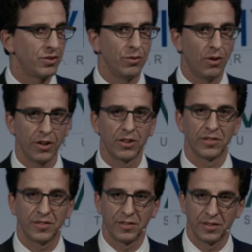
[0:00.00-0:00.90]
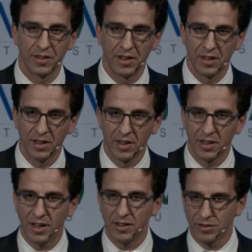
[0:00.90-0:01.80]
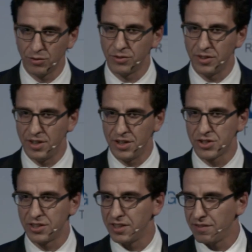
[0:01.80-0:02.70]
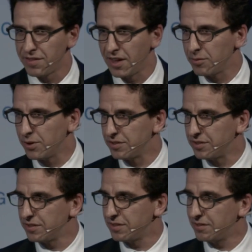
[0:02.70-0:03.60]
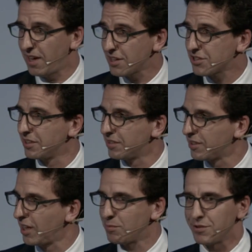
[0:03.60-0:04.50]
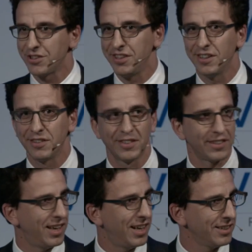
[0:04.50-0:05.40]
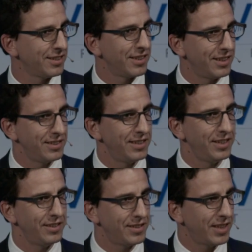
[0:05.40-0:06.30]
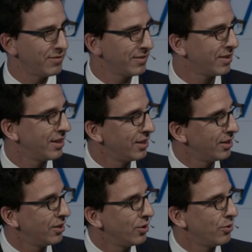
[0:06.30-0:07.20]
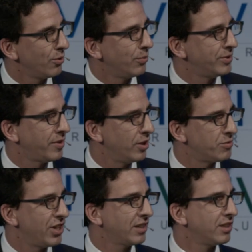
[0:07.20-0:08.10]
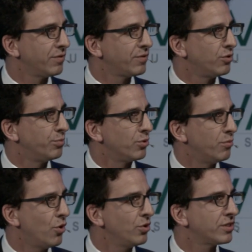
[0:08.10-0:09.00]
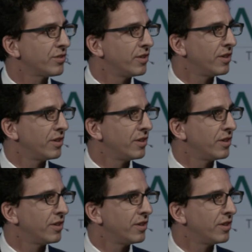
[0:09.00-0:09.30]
to oikos, a student initiative that was actually established here in St.Gallen in 1987 with the objective to promote